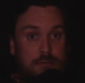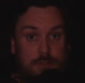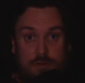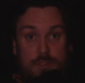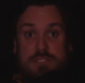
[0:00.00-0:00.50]

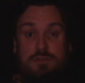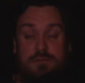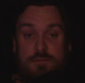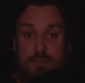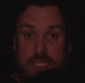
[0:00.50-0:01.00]
You know what it's
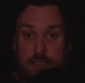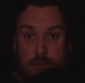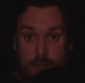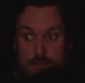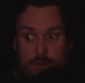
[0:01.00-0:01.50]
doing for me?
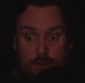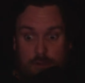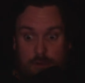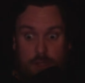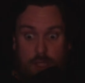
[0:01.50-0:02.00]

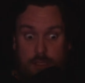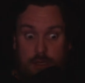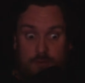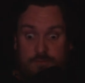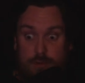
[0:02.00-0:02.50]
I
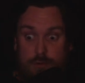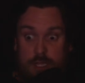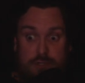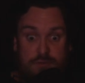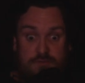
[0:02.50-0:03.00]
get a few
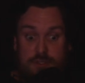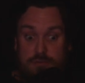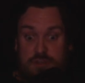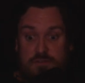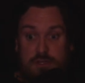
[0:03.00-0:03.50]
extra
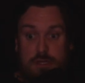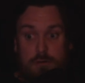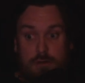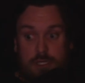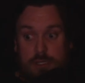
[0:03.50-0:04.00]
views every
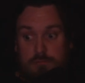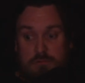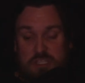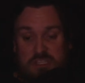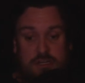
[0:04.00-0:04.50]
now and again.
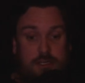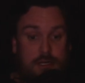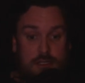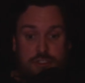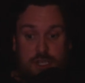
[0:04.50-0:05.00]
And then I
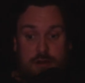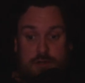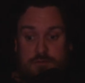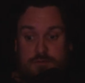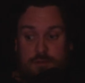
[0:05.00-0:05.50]
get a shout
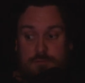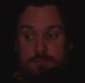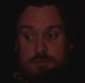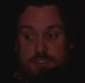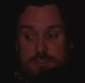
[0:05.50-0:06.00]
out
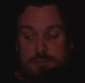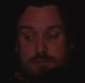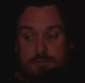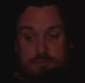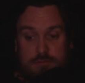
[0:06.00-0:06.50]
from
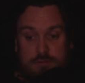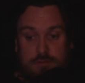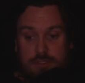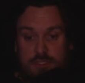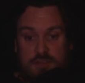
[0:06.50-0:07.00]

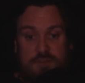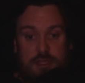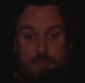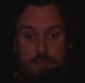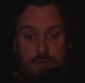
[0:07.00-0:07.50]
the
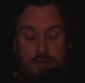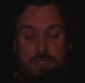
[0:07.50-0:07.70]
developer.